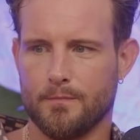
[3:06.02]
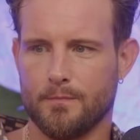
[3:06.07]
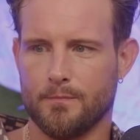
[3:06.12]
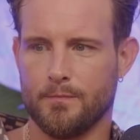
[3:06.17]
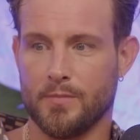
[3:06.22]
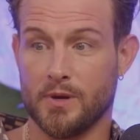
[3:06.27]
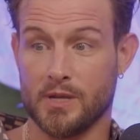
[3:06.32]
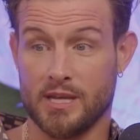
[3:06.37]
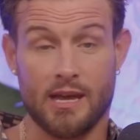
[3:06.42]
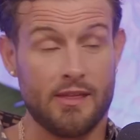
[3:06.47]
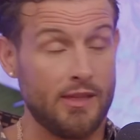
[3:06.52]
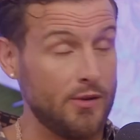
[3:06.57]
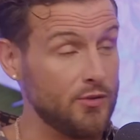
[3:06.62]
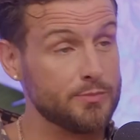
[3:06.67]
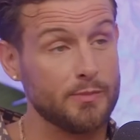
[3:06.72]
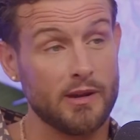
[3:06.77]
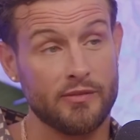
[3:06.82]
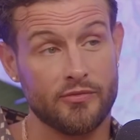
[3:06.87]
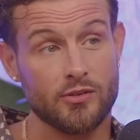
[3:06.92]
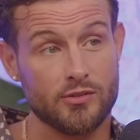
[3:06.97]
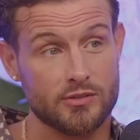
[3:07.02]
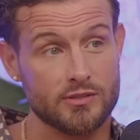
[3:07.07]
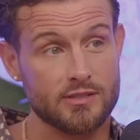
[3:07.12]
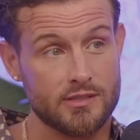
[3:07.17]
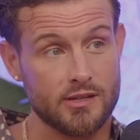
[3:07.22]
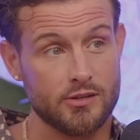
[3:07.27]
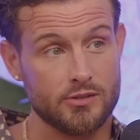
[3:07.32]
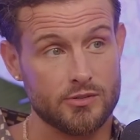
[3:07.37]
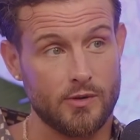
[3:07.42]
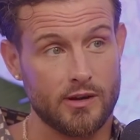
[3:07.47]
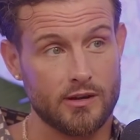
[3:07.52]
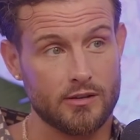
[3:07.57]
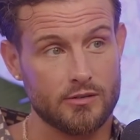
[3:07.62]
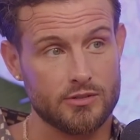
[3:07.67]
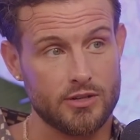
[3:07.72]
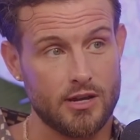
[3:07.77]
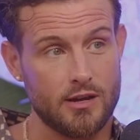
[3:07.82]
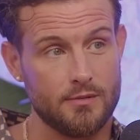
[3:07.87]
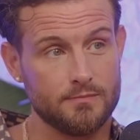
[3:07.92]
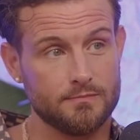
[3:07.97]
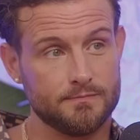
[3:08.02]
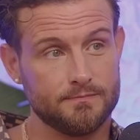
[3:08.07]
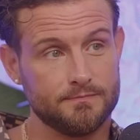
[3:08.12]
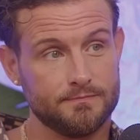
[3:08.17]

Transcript: But yeah, that was my first series regular job.